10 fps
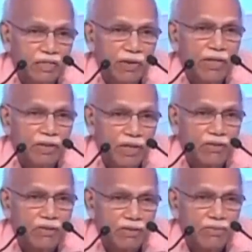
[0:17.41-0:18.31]
5
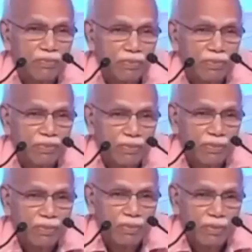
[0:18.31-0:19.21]
years.
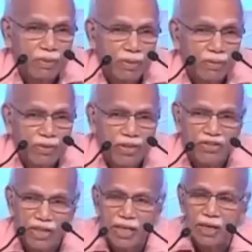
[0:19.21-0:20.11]
Just
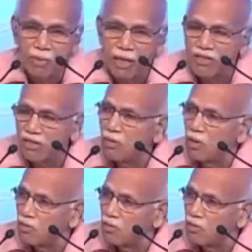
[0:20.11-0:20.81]
taking paracetamol.